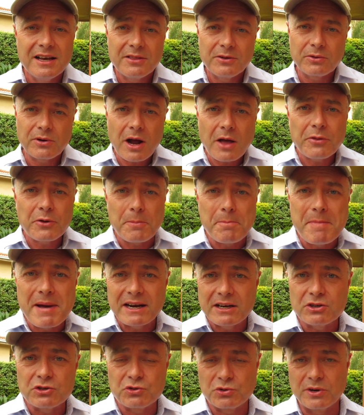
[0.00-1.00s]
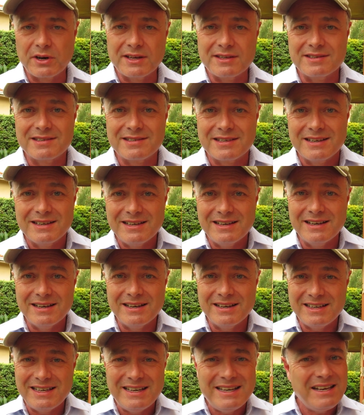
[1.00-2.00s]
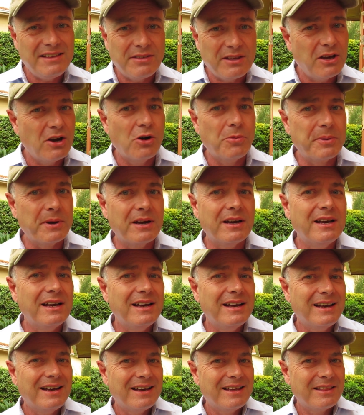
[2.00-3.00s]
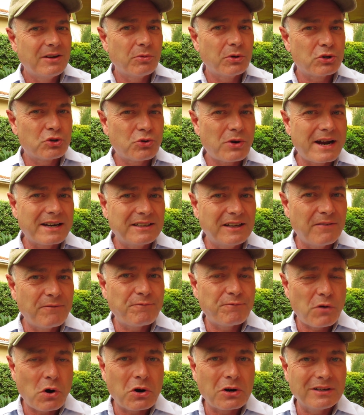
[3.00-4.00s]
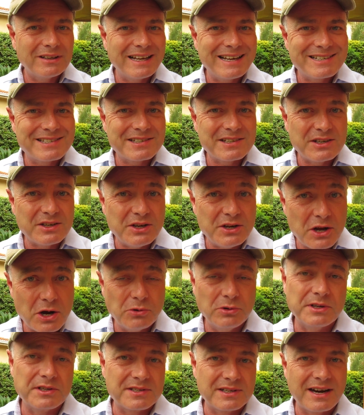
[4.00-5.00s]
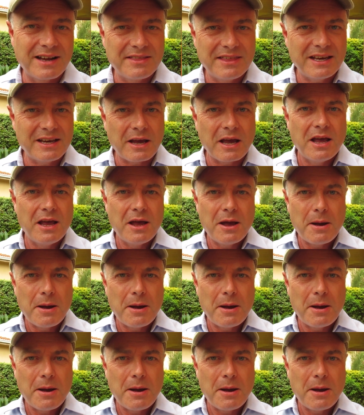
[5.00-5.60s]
there were other megatrends in Ethiopia that were attracting far less notice. And I think